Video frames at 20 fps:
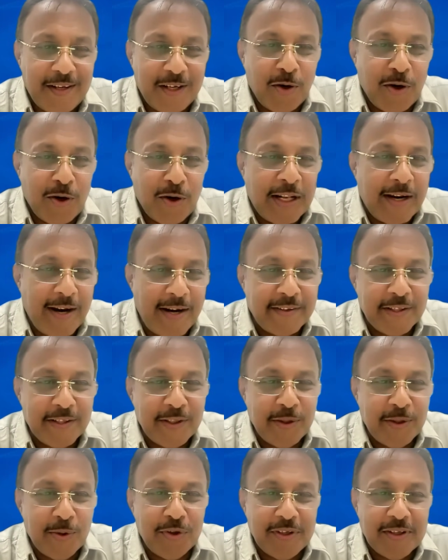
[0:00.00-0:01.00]
Now, on a
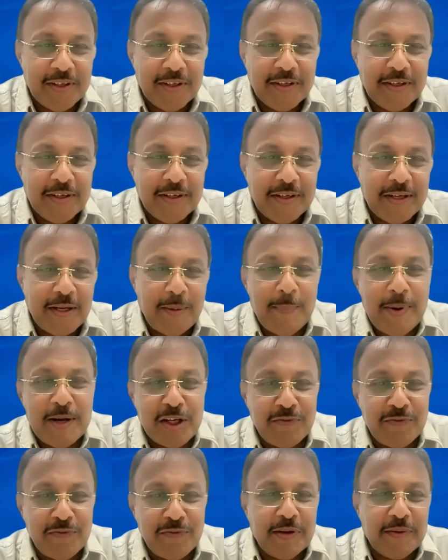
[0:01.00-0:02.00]
lighter note,
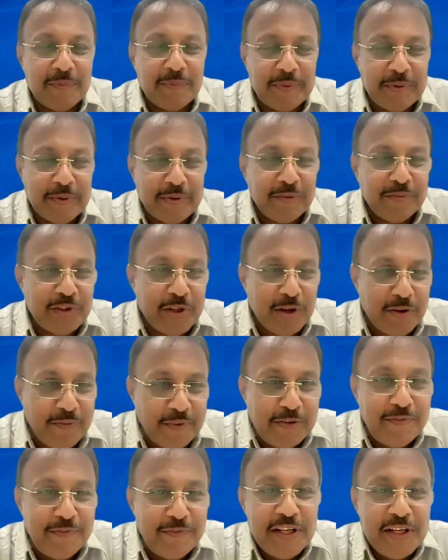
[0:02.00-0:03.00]
imagine
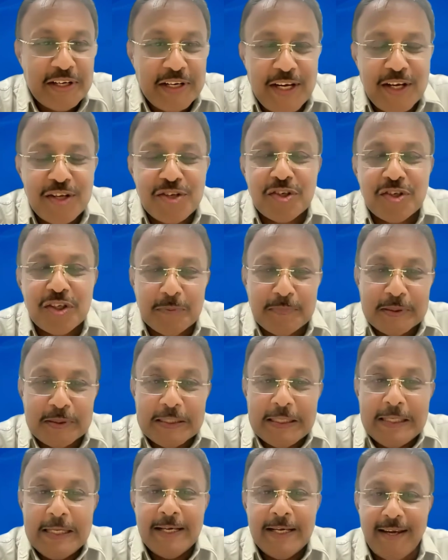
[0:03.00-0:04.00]
when we reach the
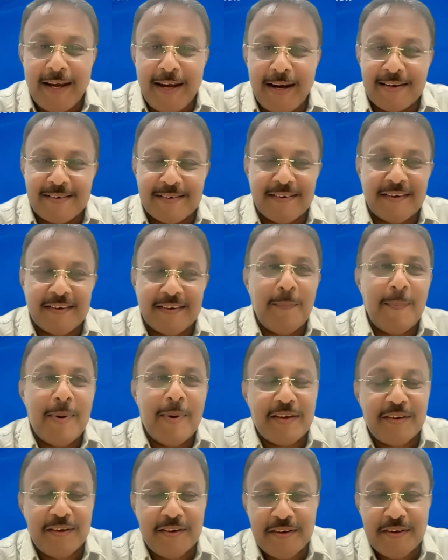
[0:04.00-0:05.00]
pearly gates,
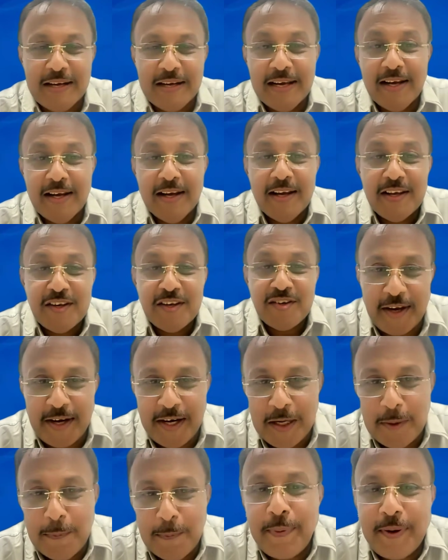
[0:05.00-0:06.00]
imagine
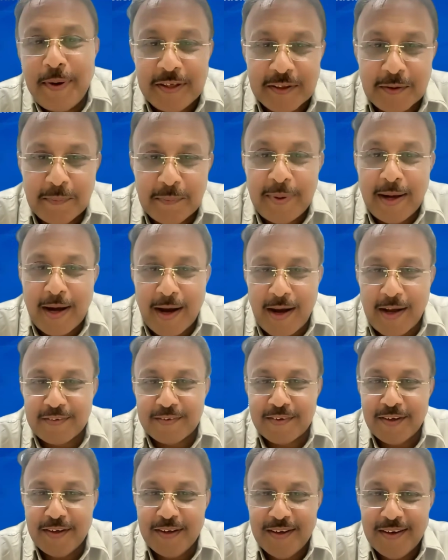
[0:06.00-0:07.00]
Saint Peter may
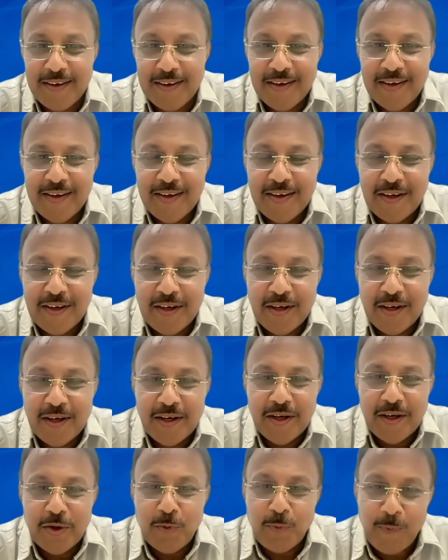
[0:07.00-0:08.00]
ask,
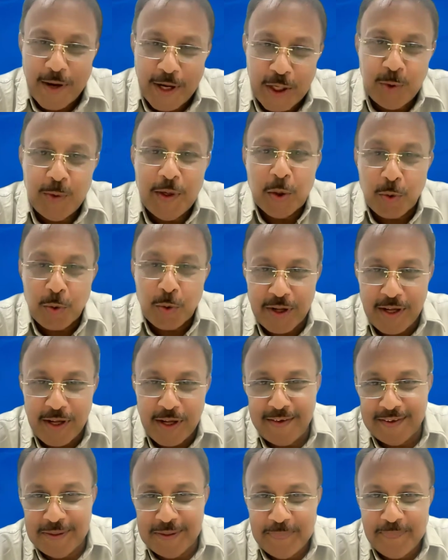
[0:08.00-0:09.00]
were you a
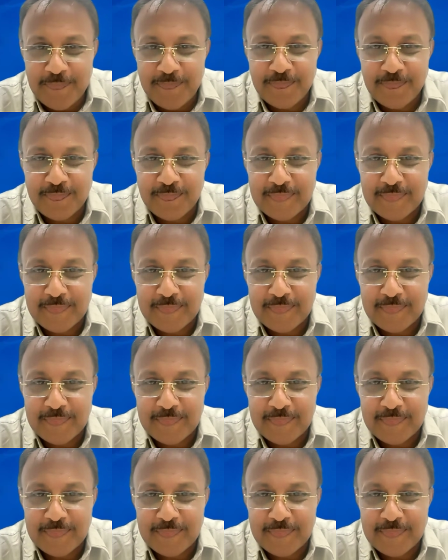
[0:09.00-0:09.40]
Rotarian?